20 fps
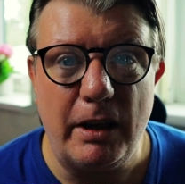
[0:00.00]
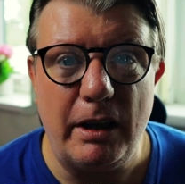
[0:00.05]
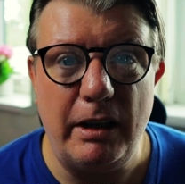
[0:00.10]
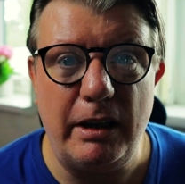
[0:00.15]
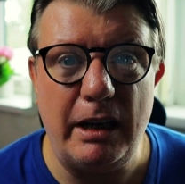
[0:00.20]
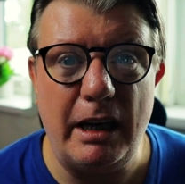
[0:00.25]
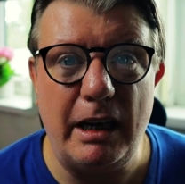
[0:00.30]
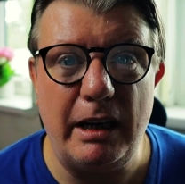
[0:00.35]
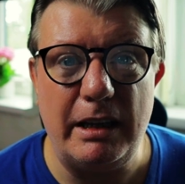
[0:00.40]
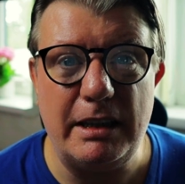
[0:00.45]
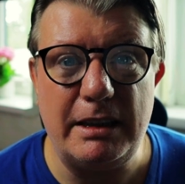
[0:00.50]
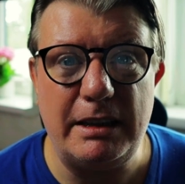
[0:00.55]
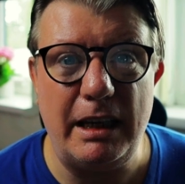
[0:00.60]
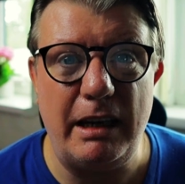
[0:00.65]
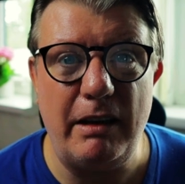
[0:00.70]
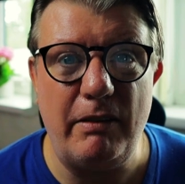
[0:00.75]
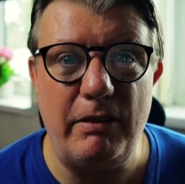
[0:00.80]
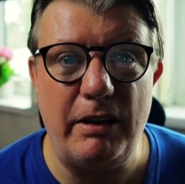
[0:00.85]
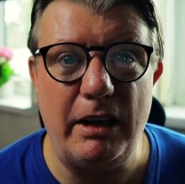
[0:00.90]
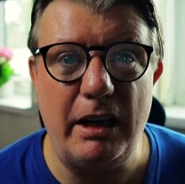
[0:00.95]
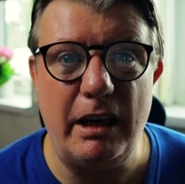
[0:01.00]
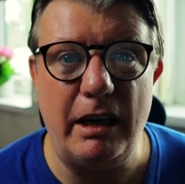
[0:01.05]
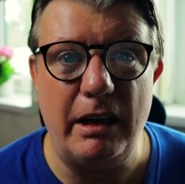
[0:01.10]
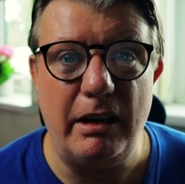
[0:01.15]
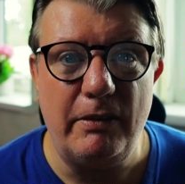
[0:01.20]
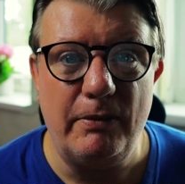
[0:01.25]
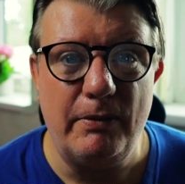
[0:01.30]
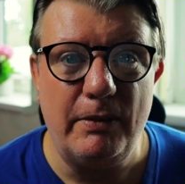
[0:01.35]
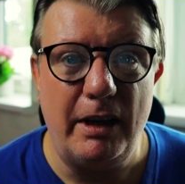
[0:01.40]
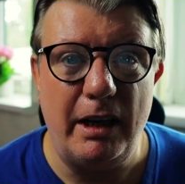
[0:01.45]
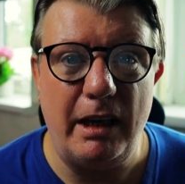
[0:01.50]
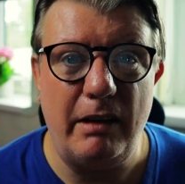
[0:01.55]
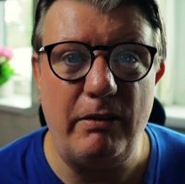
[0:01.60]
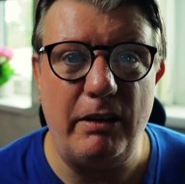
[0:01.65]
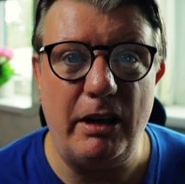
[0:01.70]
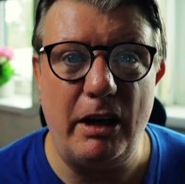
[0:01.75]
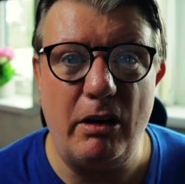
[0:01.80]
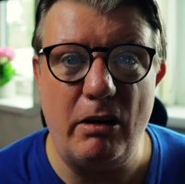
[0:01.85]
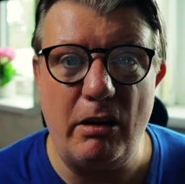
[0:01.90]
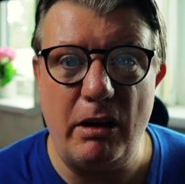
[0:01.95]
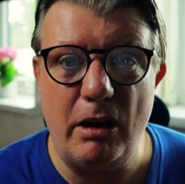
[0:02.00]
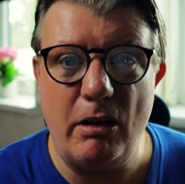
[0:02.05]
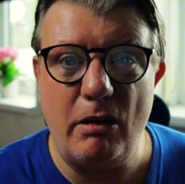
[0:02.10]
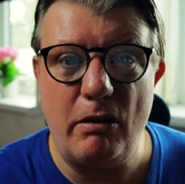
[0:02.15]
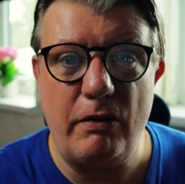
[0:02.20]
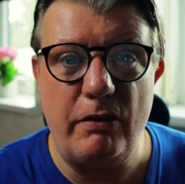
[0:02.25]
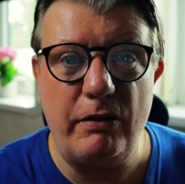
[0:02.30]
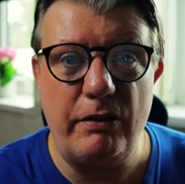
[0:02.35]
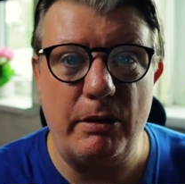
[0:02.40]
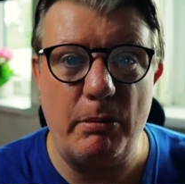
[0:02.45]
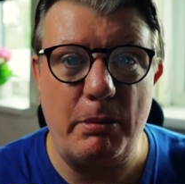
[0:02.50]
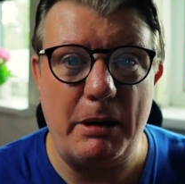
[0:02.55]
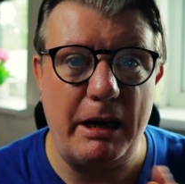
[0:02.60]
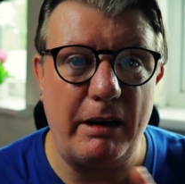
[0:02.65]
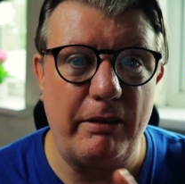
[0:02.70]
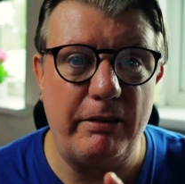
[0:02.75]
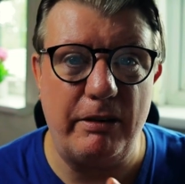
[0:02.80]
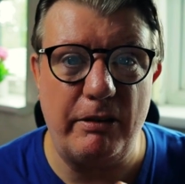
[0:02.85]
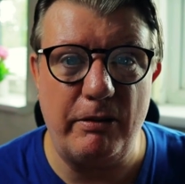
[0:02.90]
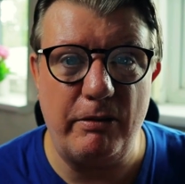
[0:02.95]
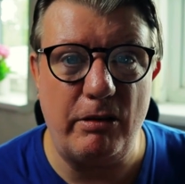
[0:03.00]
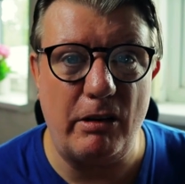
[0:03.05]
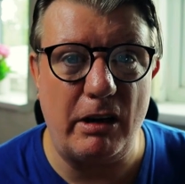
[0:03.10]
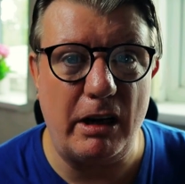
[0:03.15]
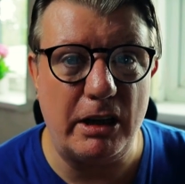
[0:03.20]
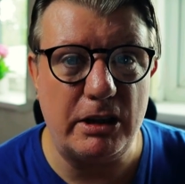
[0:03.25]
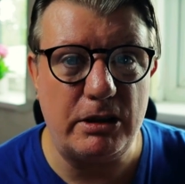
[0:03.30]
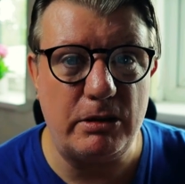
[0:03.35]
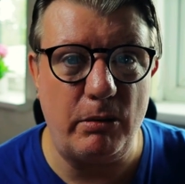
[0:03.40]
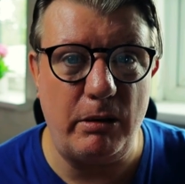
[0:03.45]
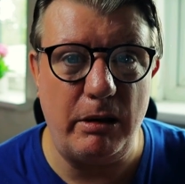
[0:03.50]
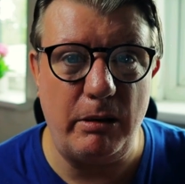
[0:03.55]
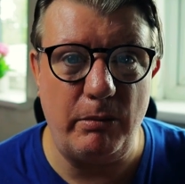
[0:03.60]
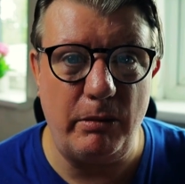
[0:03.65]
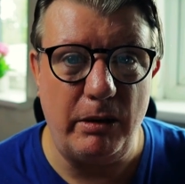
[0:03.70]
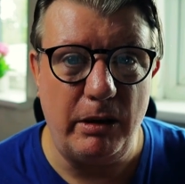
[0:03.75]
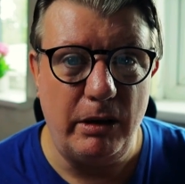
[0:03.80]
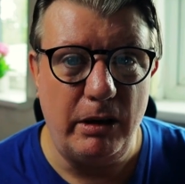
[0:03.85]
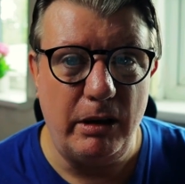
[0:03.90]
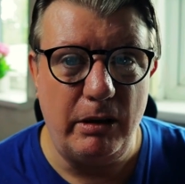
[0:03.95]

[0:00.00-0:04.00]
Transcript: and that is if they if they're going off the path of Christ, we